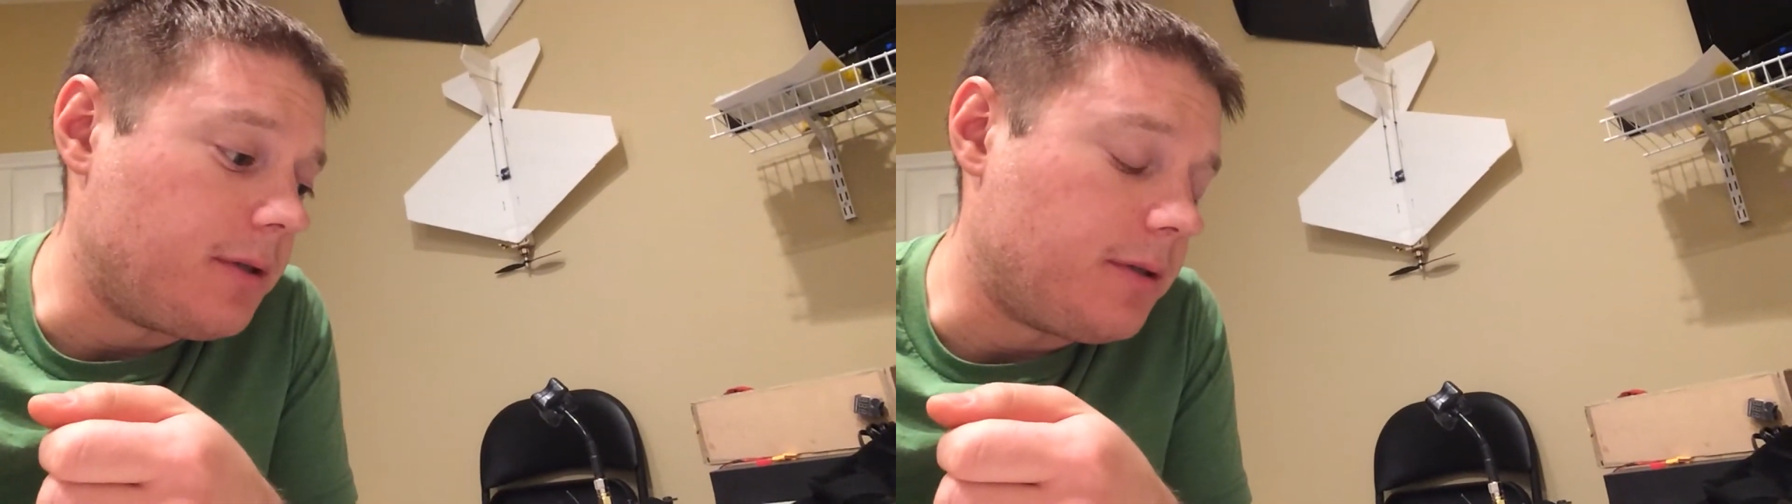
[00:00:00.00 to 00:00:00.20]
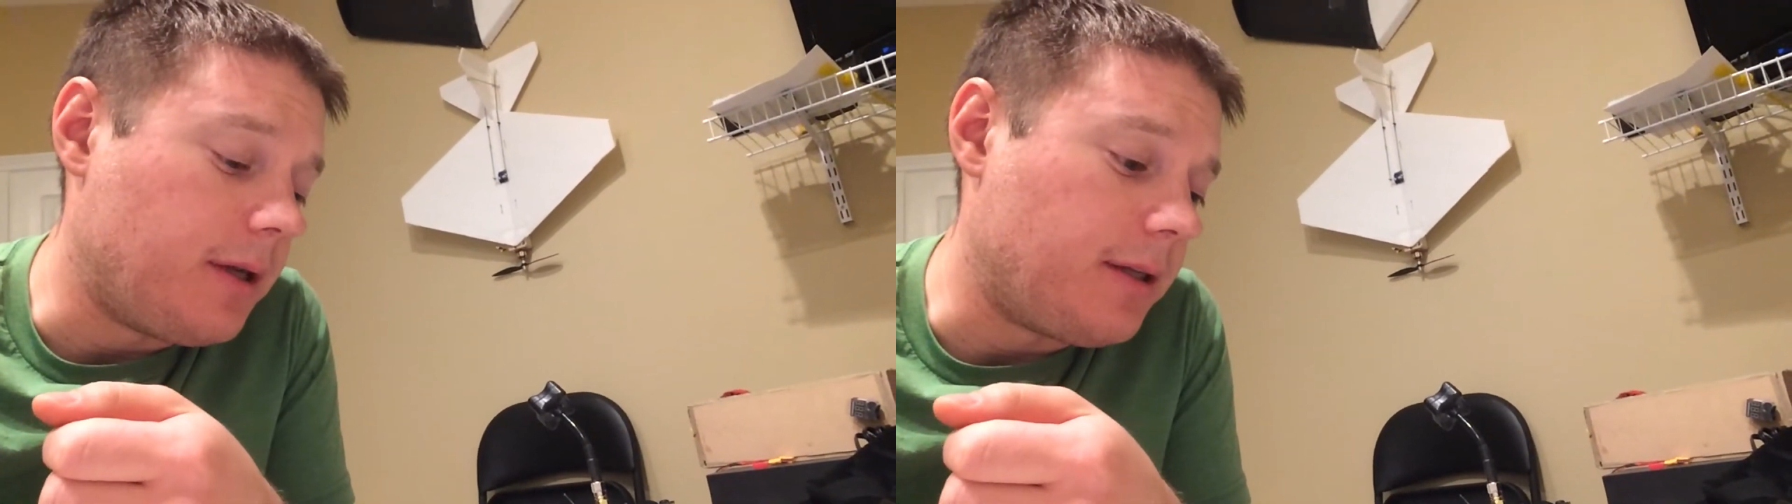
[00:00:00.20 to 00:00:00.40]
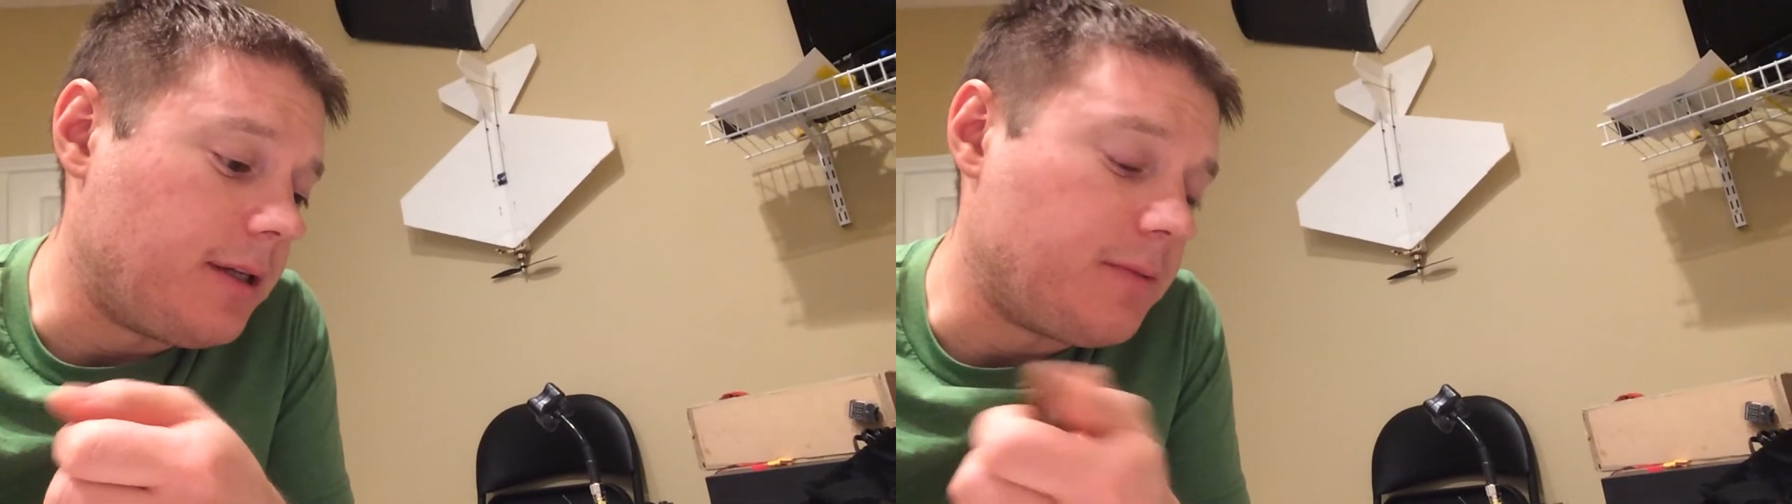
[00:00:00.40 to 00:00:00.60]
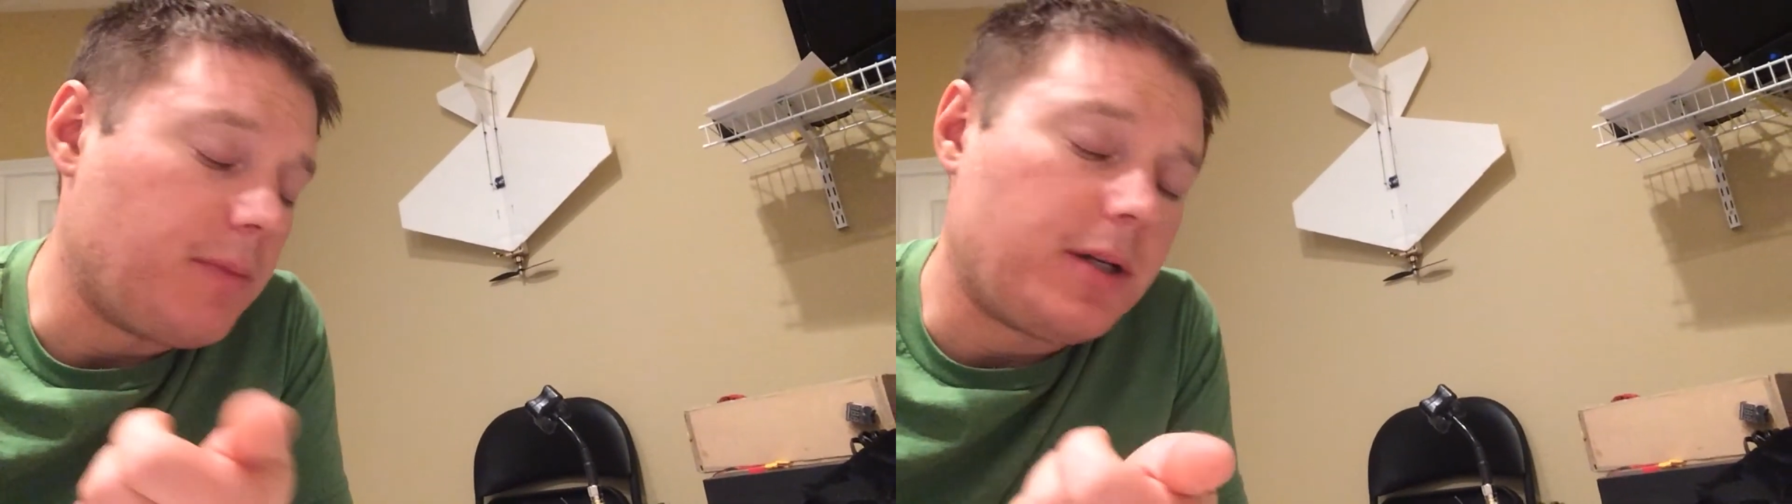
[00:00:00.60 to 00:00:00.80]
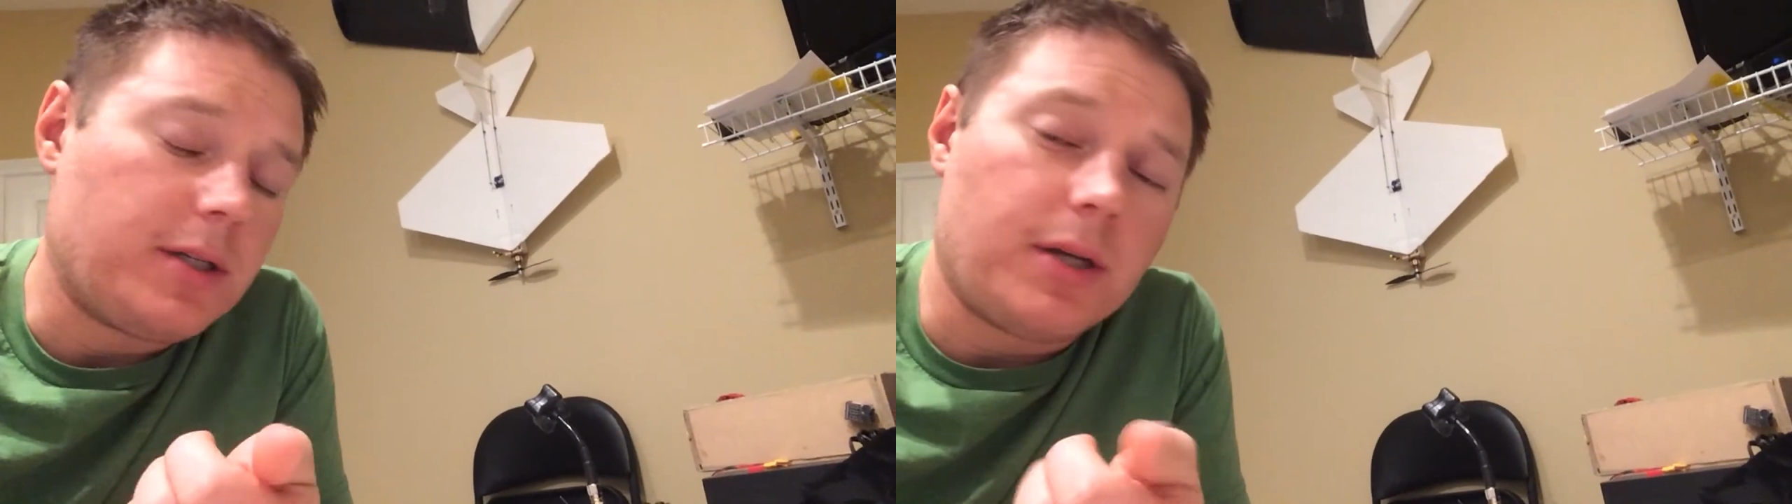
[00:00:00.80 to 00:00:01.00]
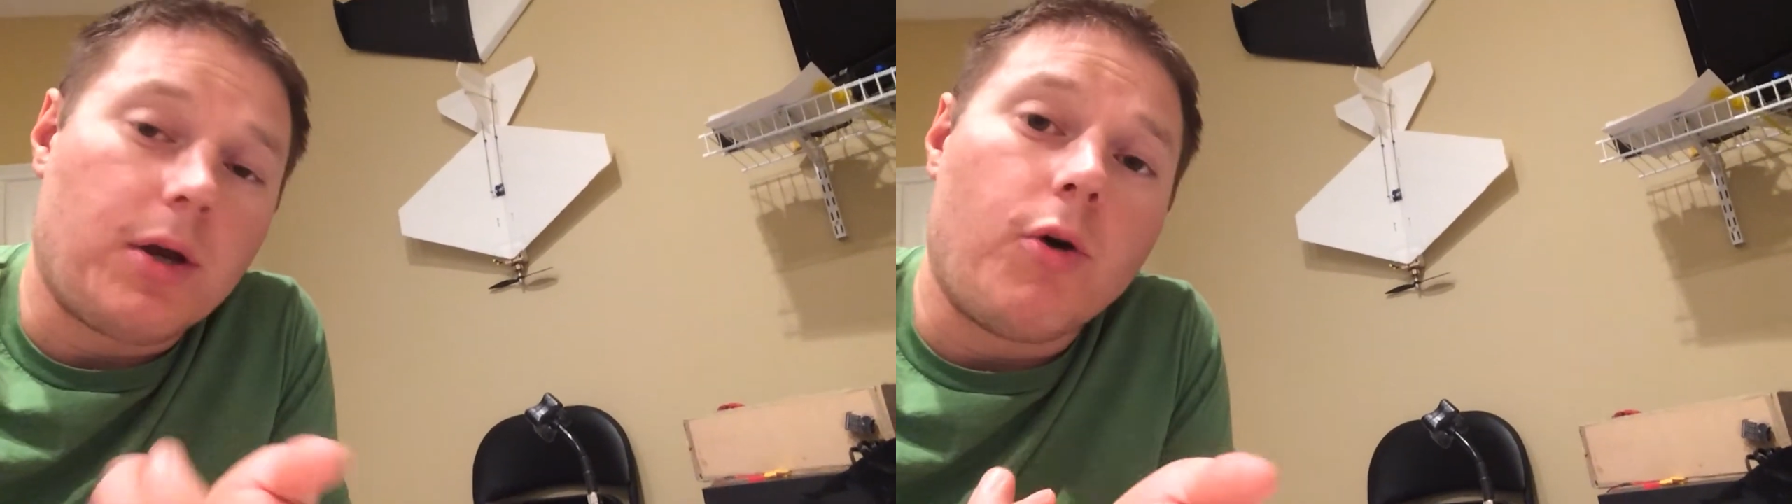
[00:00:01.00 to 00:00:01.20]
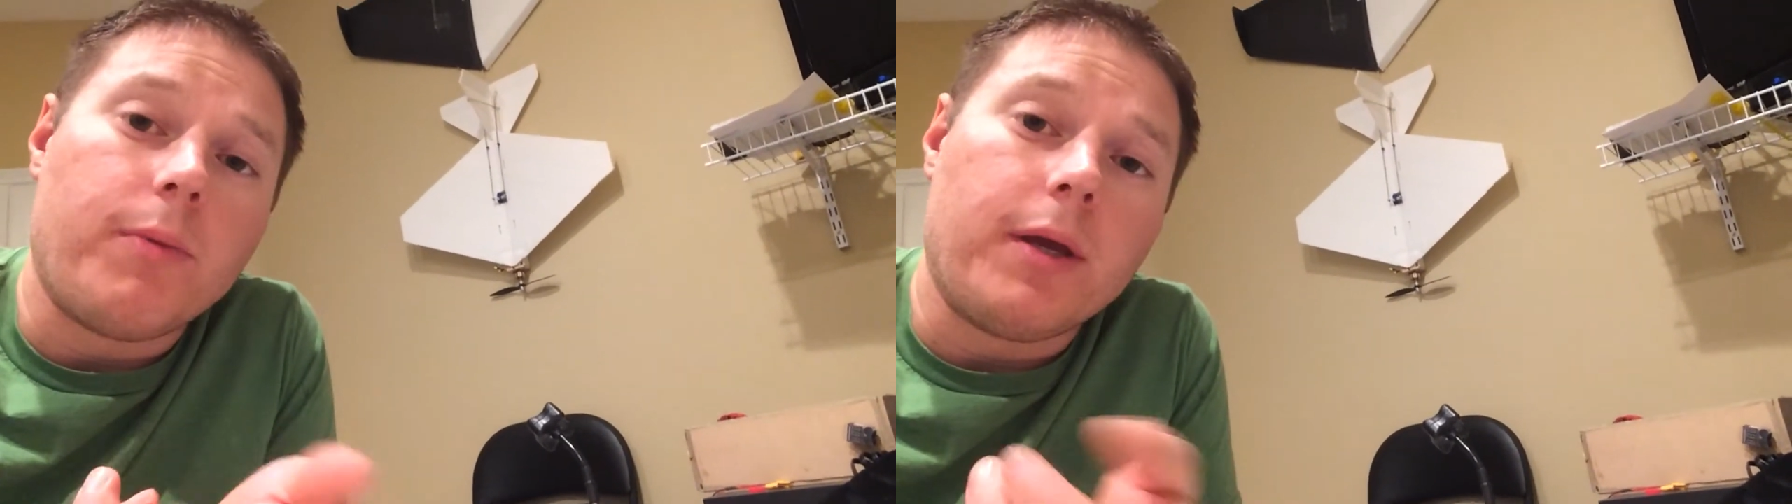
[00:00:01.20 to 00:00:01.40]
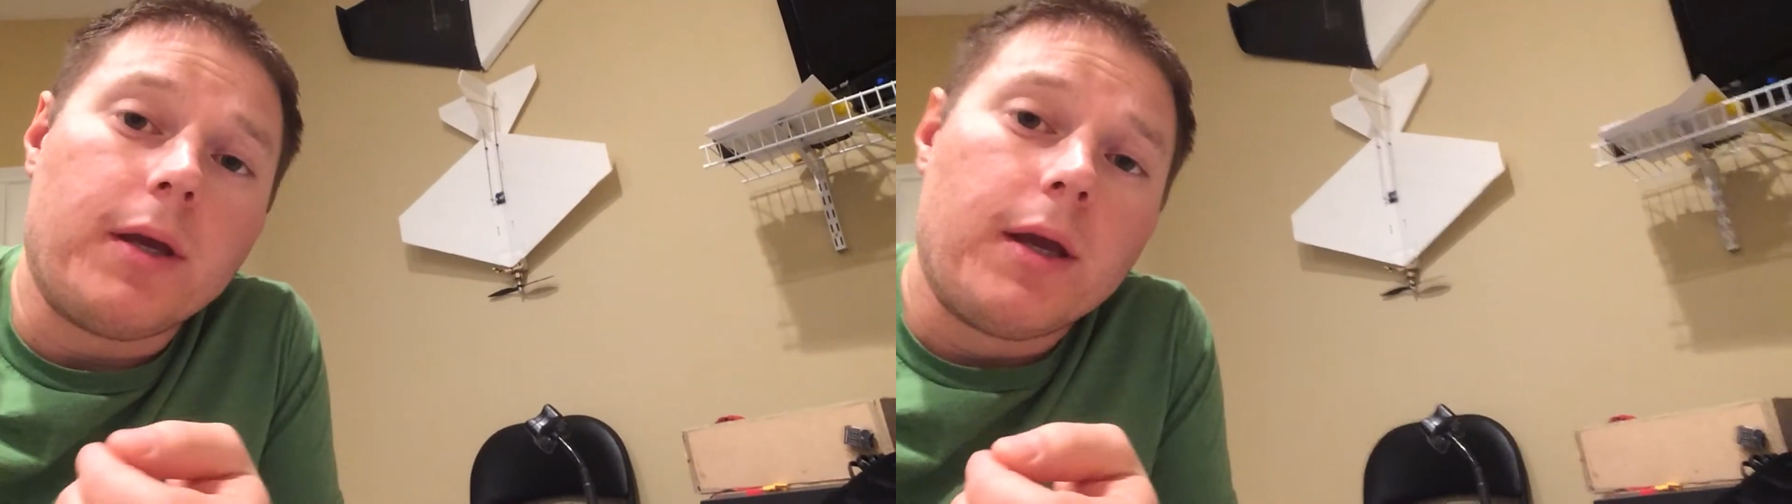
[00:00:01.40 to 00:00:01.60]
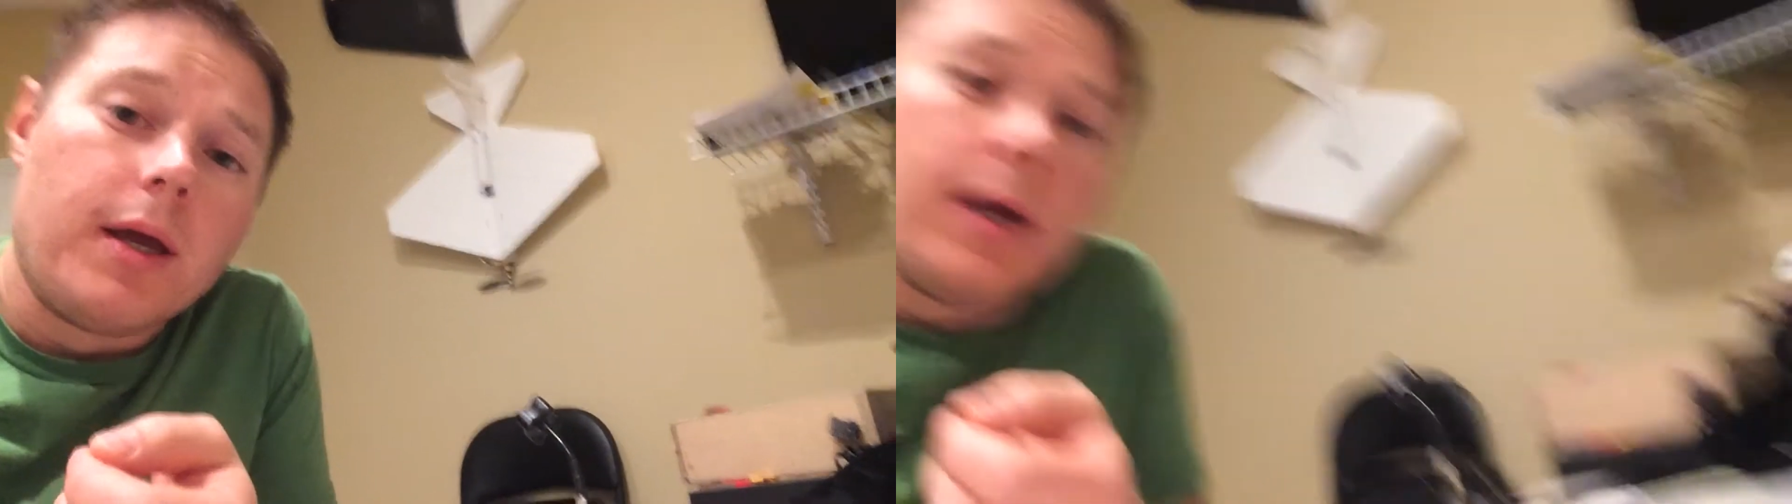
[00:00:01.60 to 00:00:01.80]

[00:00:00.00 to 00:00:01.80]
It's as much as a Gobi,